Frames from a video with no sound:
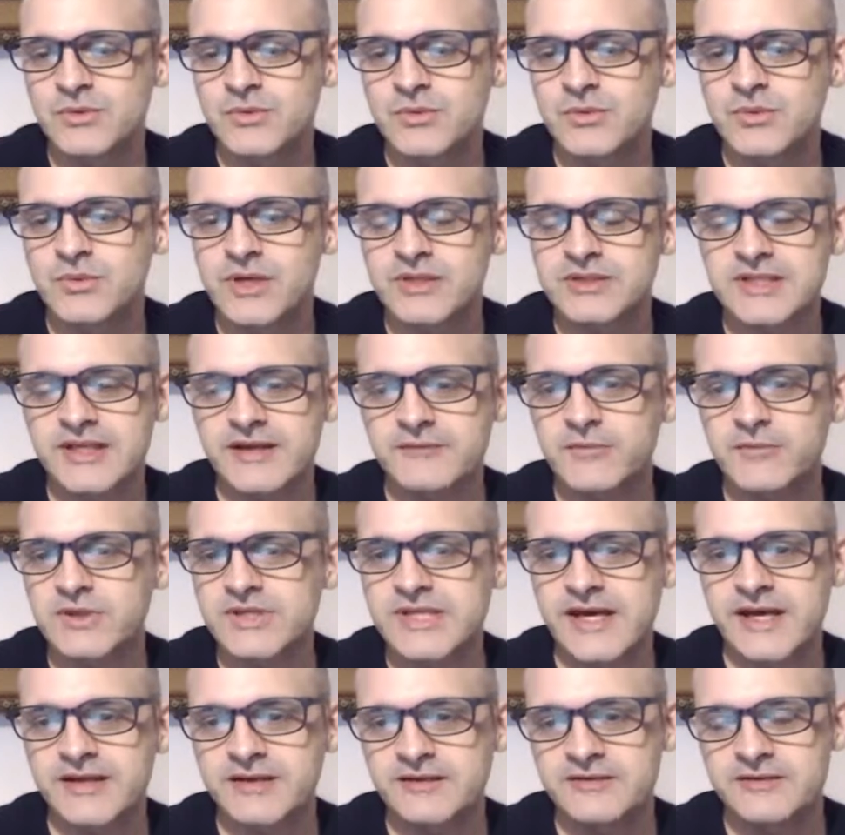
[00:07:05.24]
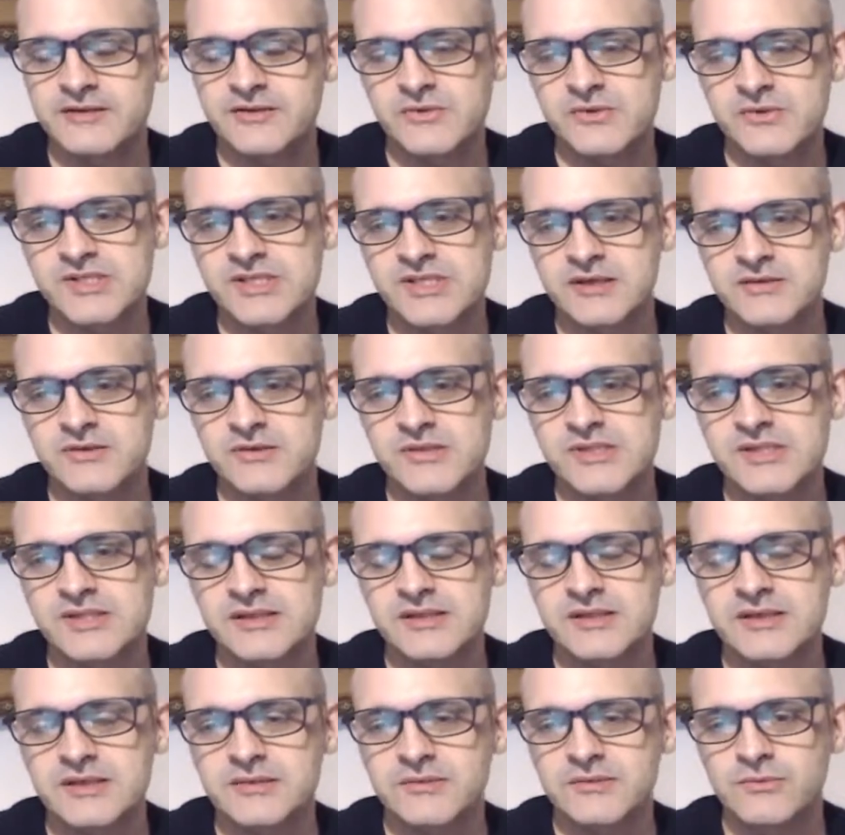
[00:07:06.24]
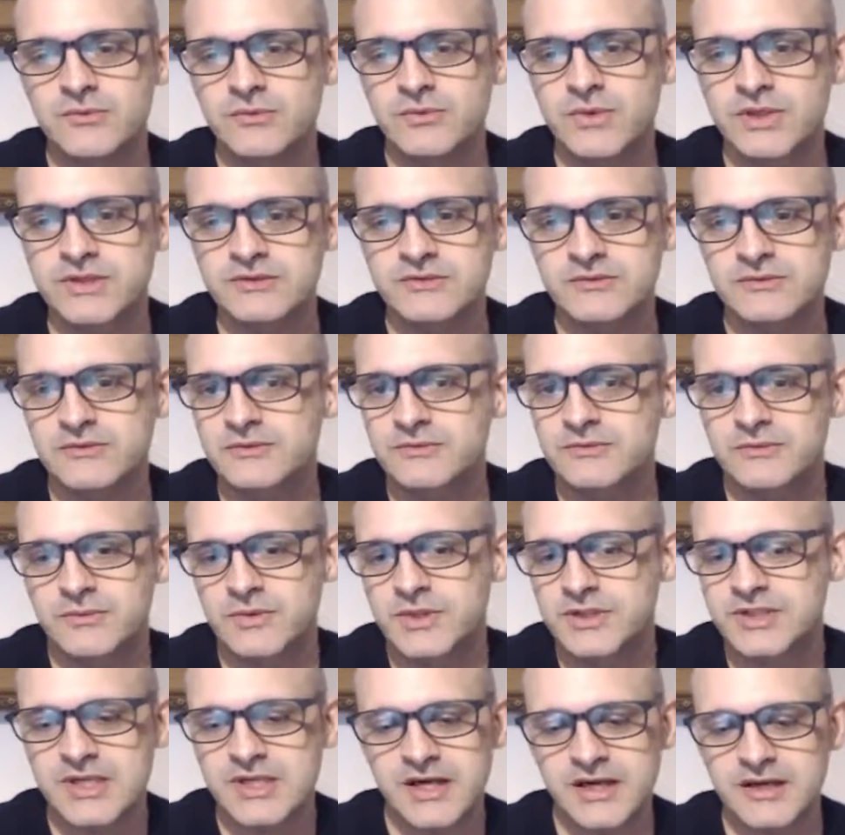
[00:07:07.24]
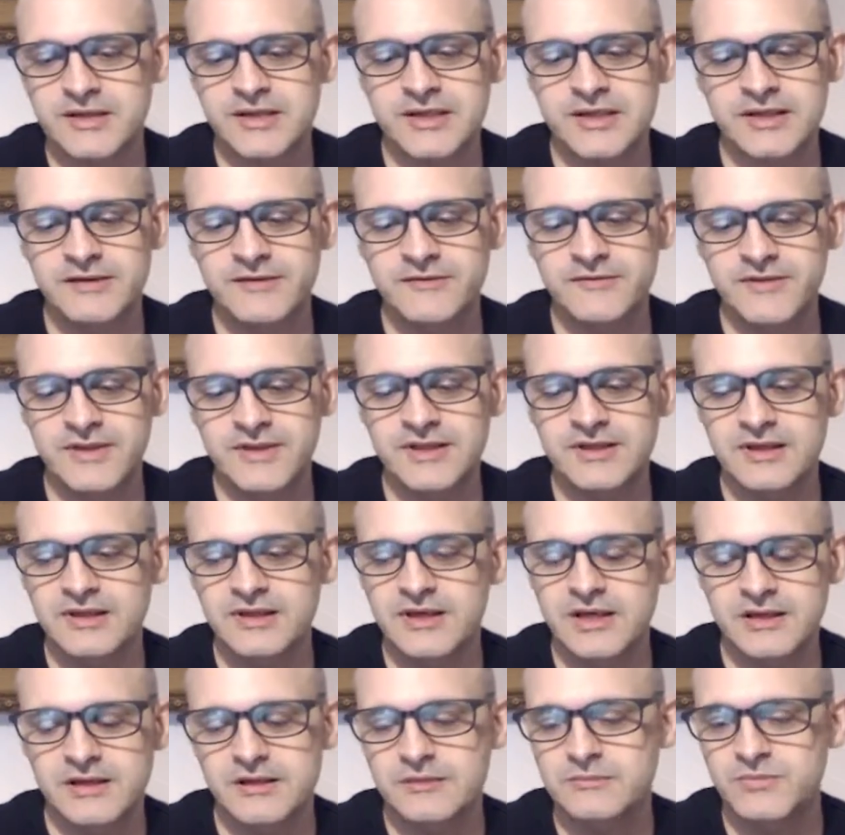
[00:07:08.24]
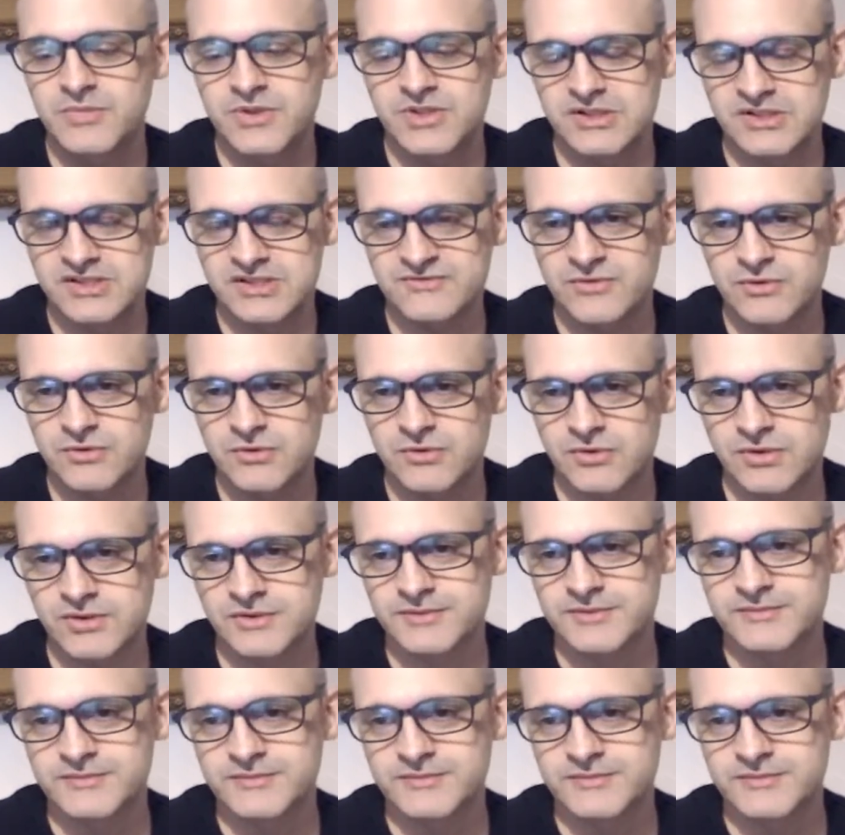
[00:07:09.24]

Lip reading: what attitudes are you seeing? What are they thinking a company is for?